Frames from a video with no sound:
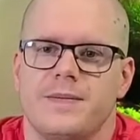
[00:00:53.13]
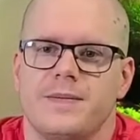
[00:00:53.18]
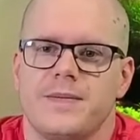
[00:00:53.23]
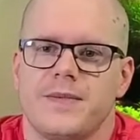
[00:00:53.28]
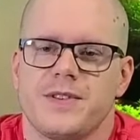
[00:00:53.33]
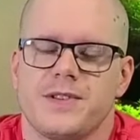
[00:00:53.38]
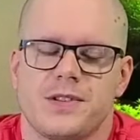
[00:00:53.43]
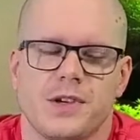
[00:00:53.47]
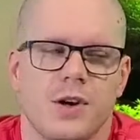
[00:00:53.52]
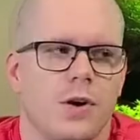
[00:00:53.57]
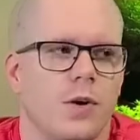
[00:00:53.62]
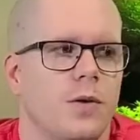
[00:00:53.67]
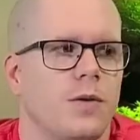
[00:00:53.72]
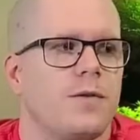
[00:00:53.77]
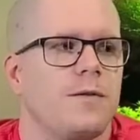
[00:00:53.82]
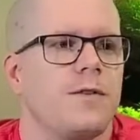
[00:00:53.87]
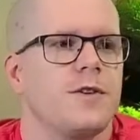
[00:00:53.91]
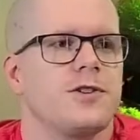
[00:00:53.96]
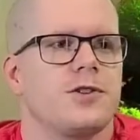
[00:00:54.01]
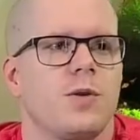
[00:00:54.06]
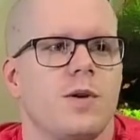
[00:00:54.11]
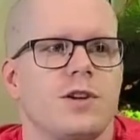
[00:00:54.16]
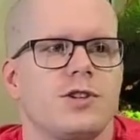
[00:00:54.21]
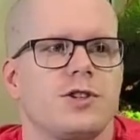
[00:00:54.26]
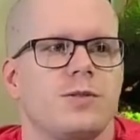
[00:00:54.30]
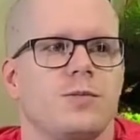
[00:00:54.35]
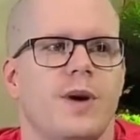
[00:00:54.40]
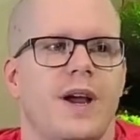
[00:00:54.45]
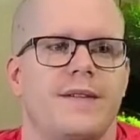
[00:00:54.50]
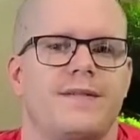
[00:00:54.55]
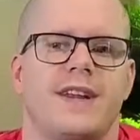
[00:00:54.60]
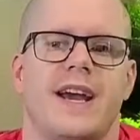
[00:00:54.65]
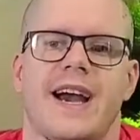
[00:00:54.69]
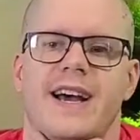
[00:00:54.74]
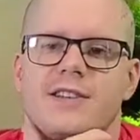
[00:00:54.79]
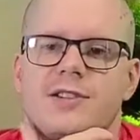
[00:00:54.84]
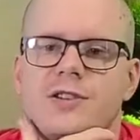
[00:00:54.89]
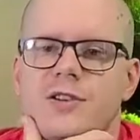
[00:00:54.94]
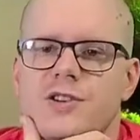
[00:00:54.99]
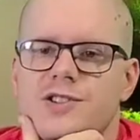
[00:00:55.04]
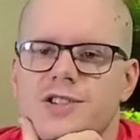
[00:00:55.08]
So first question we have to
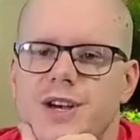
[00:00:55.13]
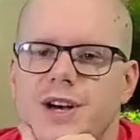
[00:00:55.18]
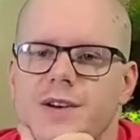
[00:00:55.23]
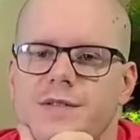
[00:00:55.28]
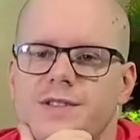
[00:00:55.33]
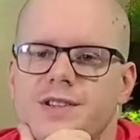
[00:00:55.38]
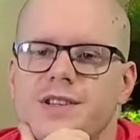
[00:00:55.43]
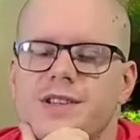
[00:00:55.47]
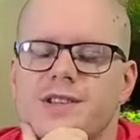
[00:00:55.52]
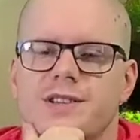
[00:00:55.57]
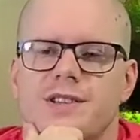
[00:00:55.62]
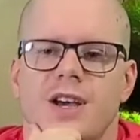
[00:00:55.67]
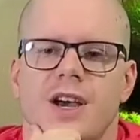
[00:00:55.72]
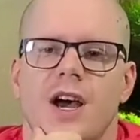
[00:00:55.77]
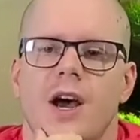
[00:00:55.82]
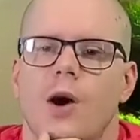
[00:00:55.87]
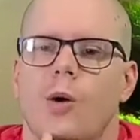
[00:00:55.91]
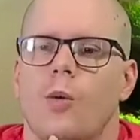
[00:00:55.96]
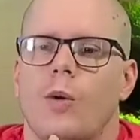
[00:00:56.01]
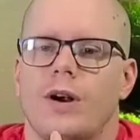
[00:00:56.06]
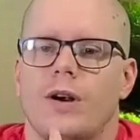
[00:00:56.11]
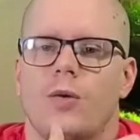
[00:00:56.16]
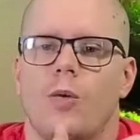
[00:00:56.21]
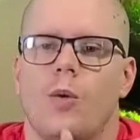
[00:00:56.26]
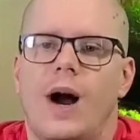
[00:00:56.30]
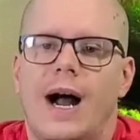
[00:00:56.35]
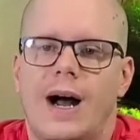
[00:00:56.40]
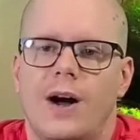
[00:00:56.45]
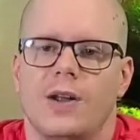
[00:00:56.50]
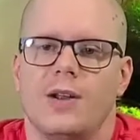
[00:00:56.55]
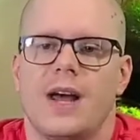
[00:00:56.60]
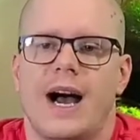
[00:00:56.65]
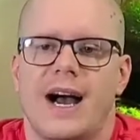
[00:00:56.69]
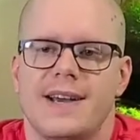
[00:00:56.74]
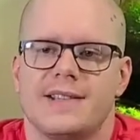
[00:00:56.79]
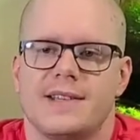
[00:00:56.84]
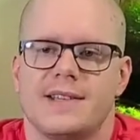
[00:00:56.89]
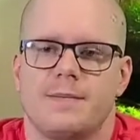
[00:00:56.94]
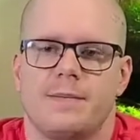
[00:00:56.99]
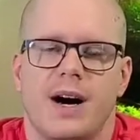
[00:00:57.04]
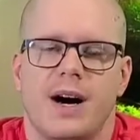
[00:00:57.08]
ask ourselves is where do wild
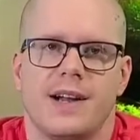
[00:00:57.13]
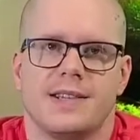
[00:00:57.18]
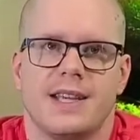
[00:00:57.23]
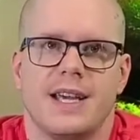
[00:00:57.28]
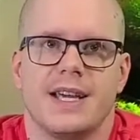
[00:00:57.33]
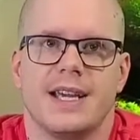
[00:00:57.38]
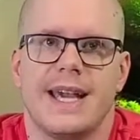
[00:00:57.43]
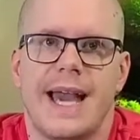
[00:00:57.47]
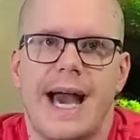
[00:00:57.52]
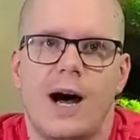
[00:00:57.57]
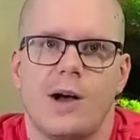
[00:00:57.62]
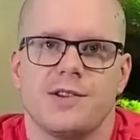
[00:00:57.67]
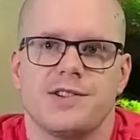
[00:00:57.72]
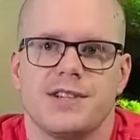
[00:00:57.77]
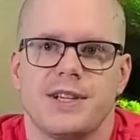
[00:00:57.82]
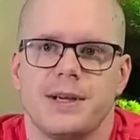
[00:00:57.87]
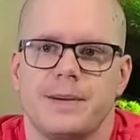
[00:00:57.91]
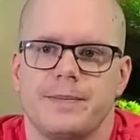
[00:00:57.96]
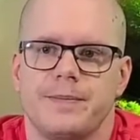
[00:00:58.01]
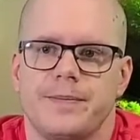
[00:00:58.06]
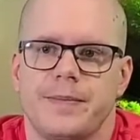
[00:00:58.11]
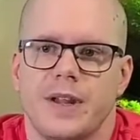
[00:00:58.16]
isopods get calcium?